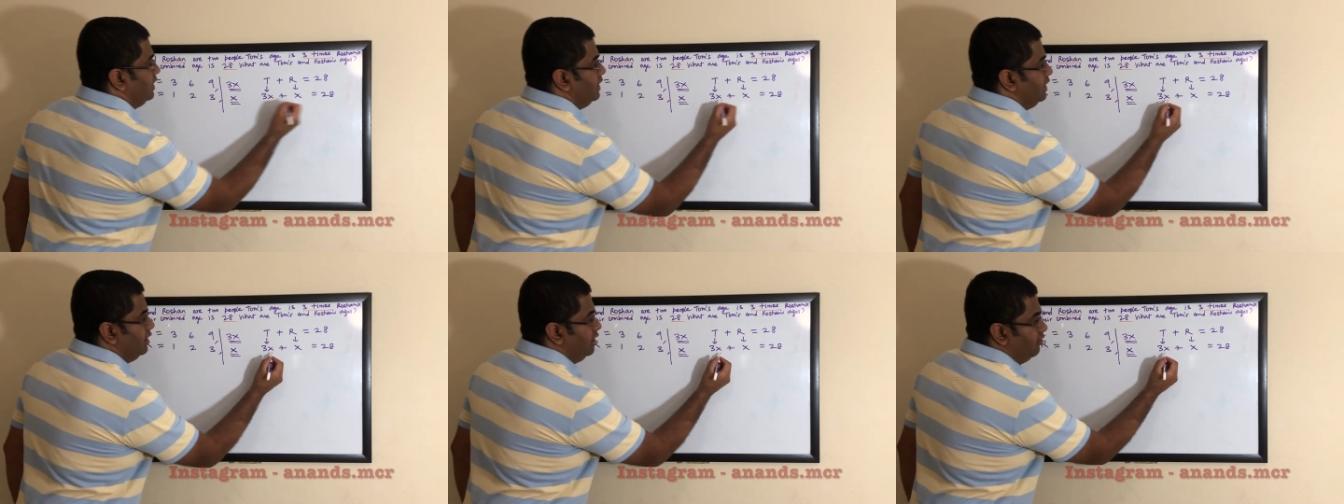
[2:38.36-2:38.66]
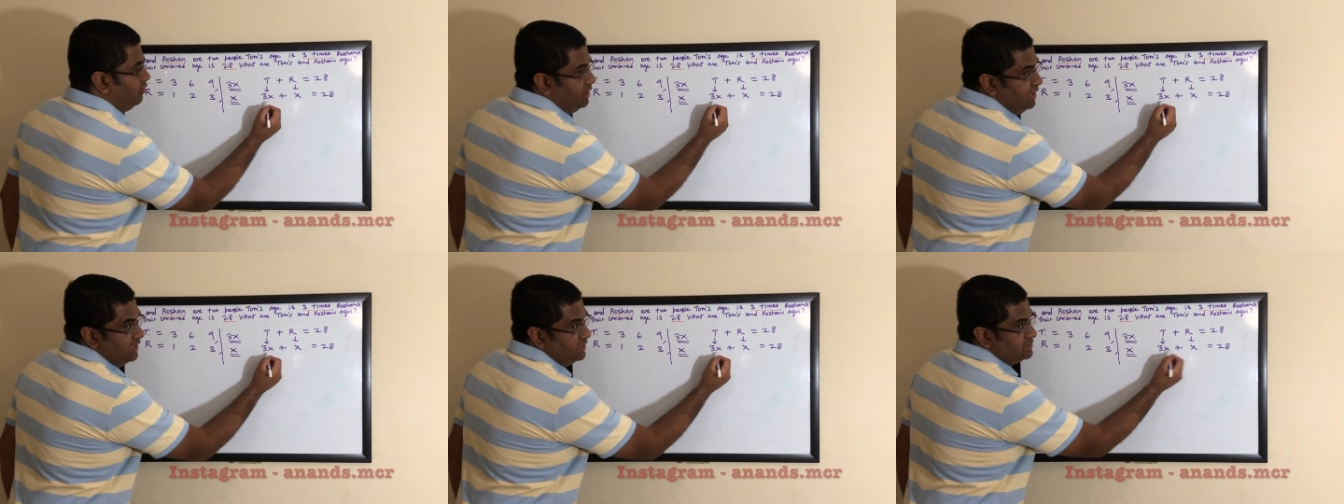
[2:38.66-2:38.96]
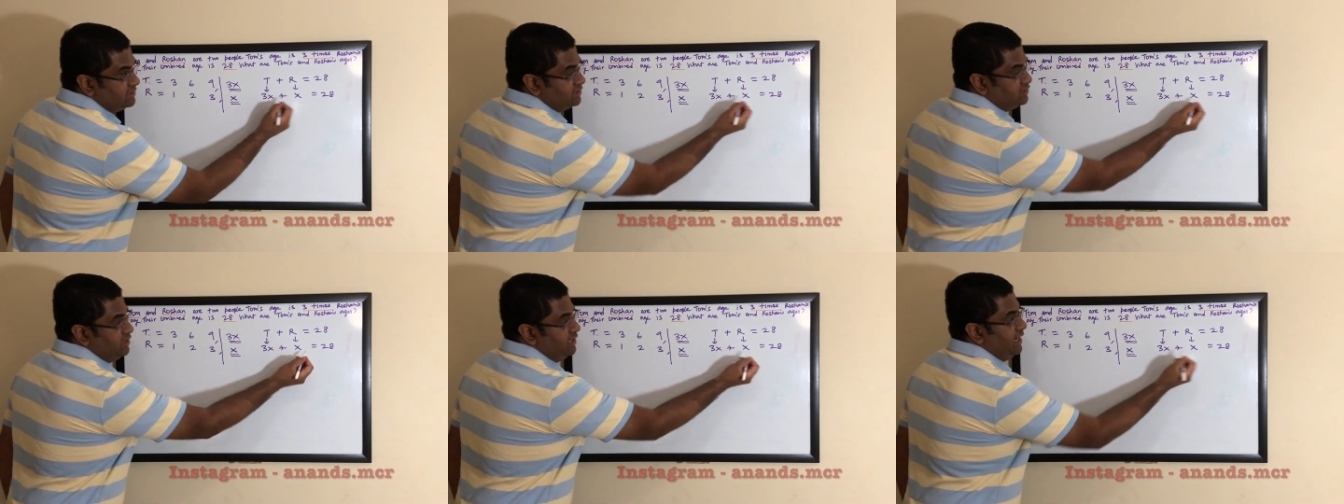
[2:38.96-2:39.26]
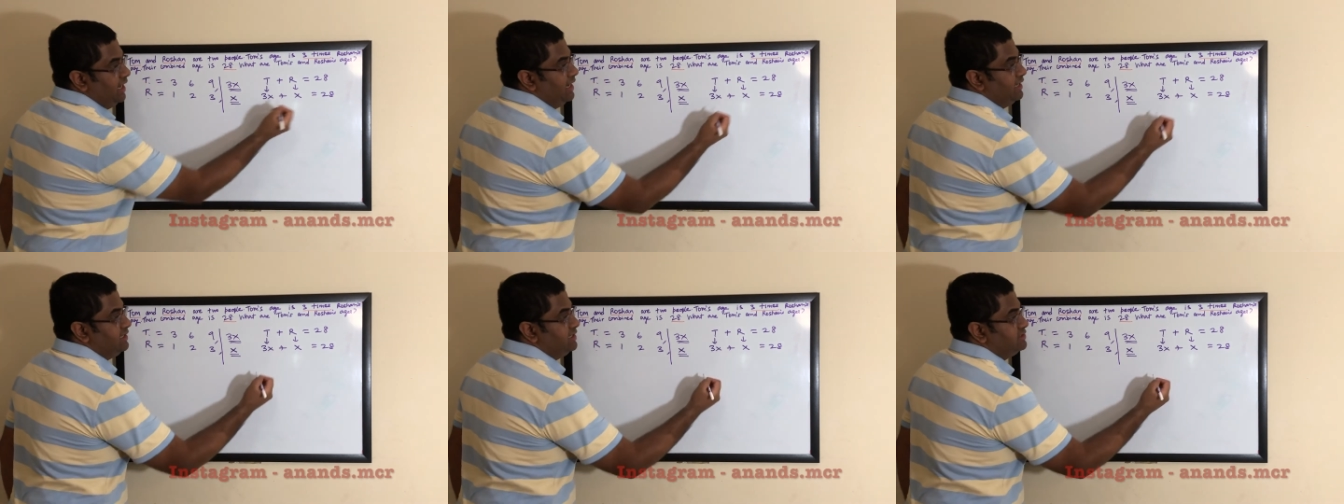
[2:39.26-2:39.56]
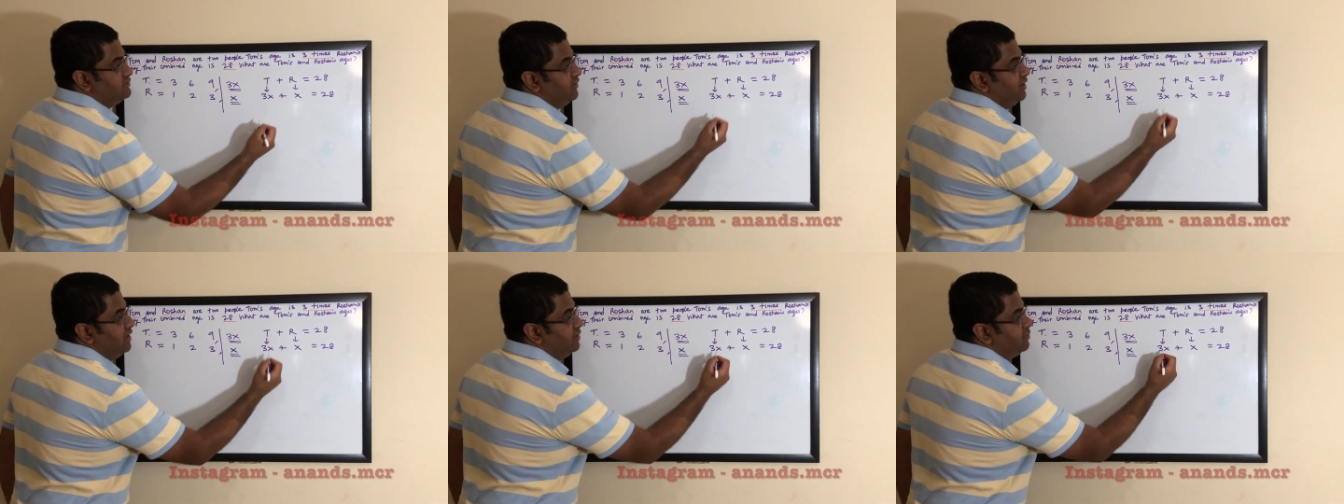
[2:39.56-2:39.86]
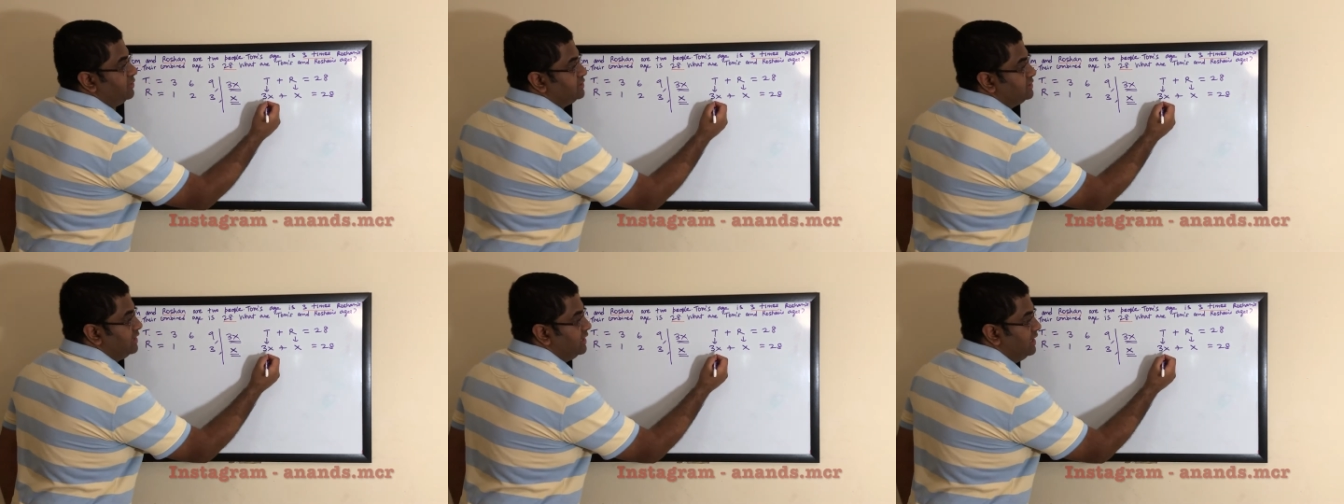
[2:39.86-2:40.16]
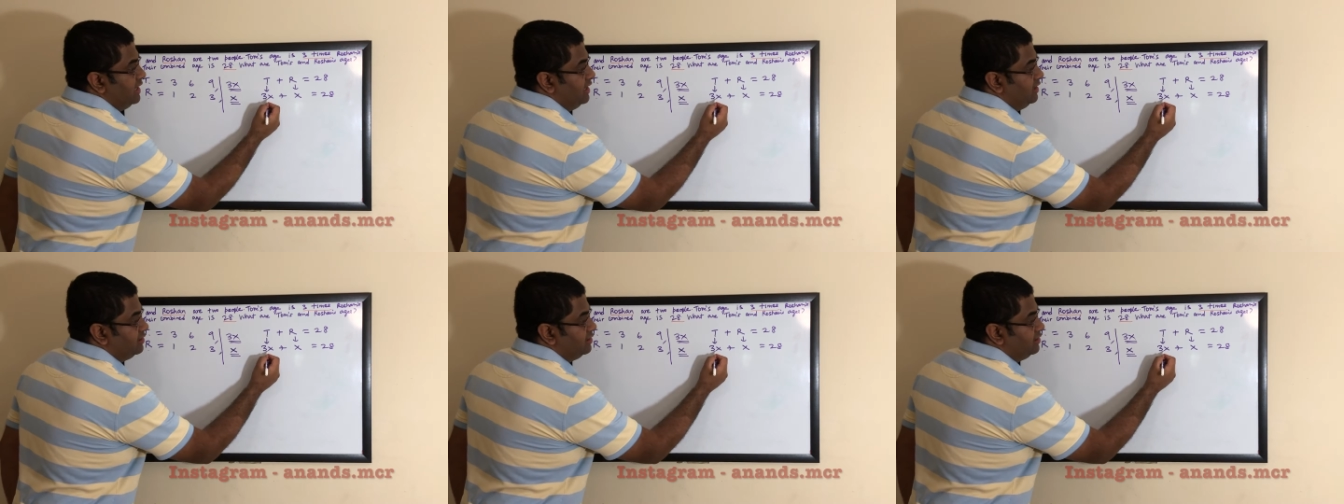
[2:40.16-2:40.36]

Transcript: Now let us actually add these variables.